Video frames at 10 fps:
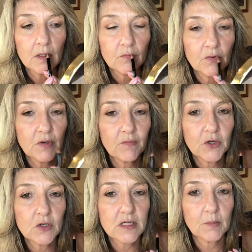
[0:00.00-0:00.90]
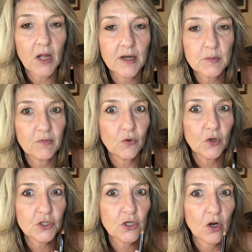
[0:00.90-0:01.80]
If you've never used lip liners before
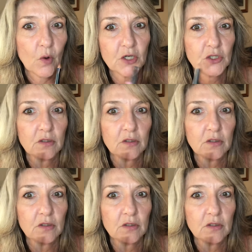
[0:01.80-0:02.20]
because you're not quite,